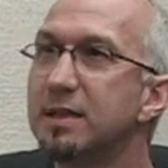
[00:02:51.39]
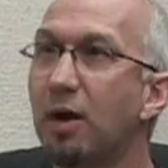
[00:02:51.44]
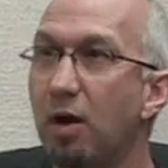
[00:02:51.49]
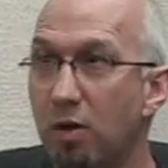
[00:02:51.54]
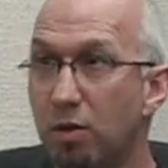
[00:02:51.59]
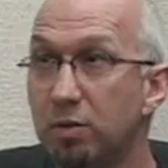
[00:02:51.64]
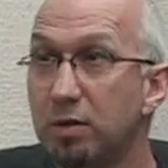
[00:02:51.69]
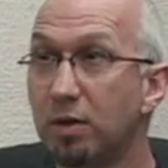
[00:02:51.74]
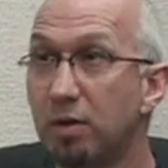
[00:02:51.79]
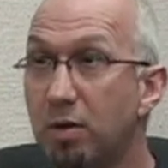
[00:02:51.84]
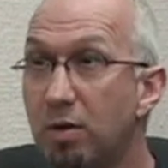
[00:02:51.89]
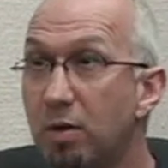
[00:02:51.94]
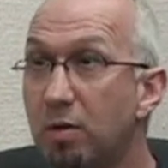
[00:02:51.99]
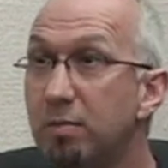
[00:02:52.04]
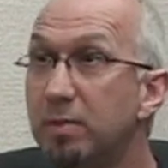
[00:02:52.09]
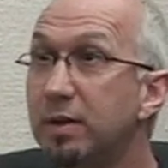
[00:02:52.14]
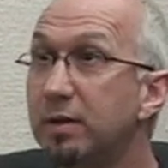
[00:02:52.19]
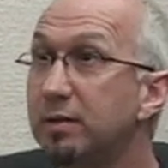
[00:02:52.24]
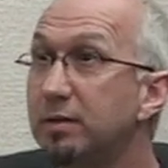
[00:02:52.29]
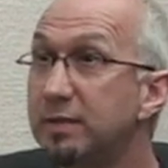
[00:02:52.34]

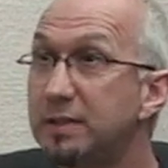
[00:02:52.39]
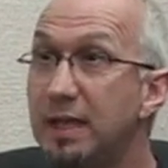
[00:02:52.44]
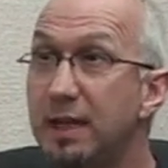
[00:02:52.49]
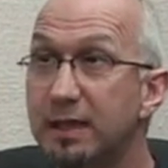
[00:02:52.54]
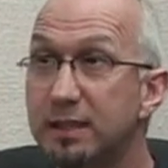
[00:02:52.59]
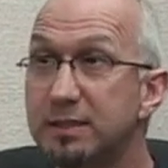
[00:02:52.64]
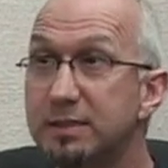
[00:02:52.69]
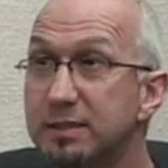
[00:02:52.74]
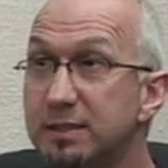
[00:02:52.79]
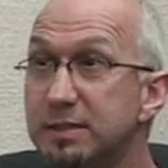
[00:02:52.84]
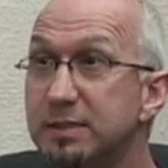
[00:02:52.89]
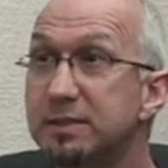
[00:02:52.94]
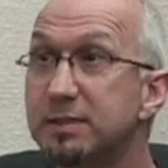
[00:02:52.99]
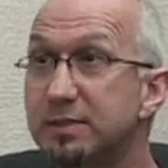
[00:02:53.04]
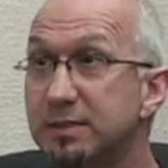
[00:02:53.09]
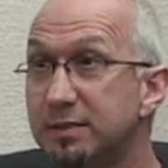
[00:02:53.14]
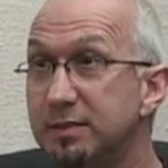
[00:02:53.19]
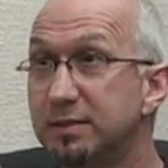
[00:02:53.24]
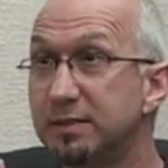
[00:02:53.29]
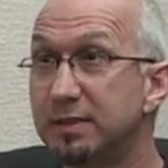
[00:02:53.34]
Oklahoma,
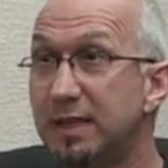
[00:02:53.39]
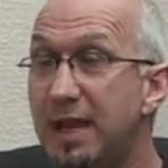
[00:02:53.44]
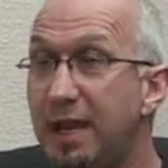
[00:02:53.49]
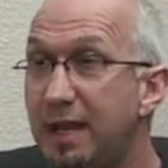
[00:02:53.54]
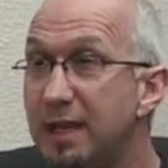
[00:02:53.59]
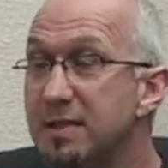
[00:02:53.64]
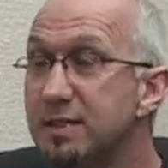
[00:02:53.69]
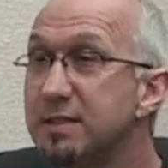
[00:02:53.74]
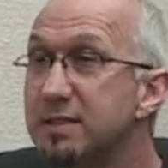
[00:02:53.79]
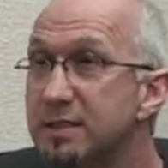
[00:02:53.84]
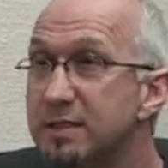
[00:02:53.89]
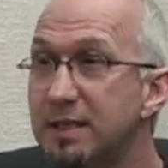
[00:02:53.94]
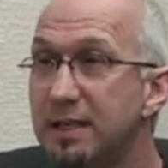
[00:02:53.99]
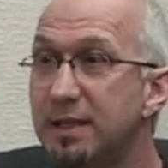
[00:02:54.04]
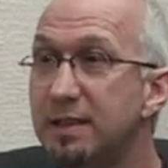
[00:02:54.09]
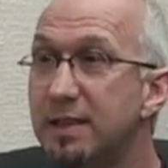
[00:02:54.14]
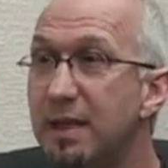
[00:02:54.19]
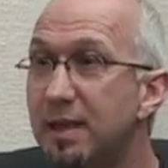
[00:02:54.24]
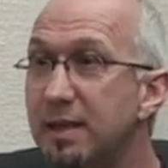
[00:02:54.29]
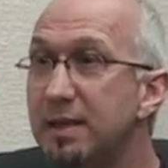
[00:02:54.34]
Texas, Kansas,
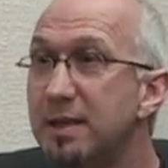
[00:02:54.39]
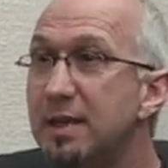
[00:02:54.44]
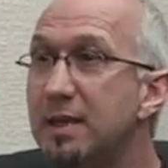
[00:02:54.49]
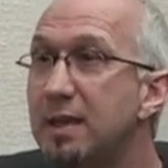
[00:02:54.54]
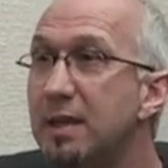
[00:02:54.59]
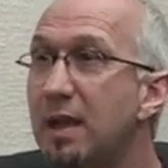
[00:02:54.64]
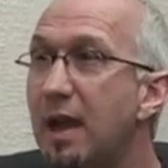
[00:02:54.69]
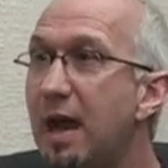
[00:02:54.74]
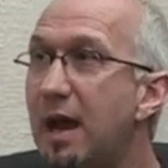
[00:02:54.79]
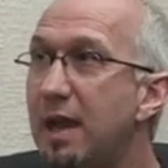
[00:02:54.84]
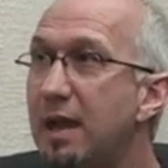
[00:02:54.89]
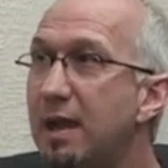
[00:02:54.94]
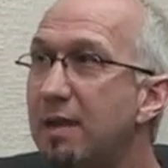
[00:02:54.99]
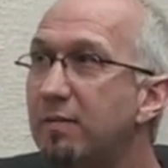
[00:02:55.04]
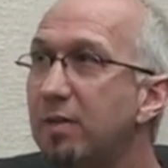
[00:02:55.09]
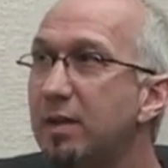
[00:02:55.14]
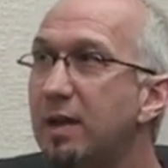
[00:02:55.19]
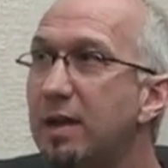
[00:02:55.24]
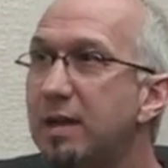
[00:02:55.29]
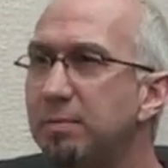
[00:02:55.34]
in that I have a
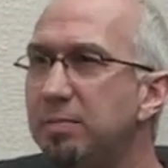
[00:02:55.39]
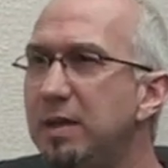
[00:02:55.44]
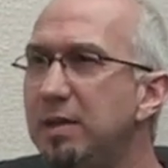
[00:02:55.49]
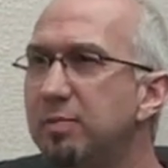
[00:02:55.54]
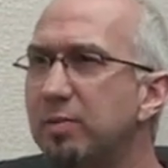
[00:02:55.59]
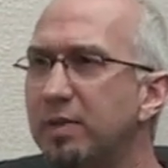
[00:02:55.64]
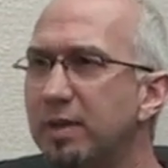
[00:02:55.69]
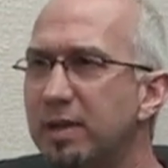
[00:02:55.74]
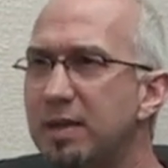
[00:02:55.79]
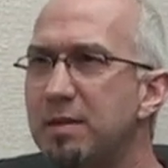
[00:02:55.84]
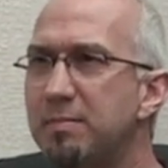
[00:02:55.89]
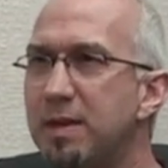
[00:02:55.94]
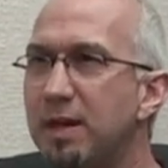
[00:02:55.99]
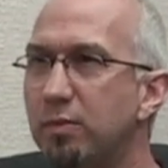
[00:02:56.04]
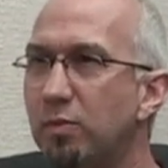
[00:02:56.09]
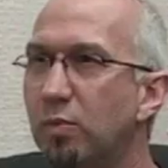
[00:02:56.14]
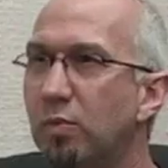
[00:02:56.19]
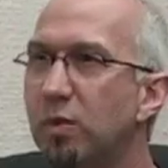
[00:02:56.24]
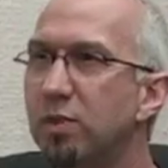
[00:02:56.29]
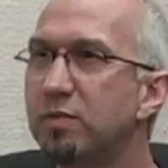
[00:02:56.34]
lot of people that come out
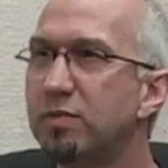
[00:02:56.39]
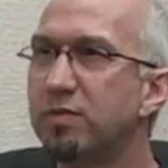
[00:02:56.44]
and work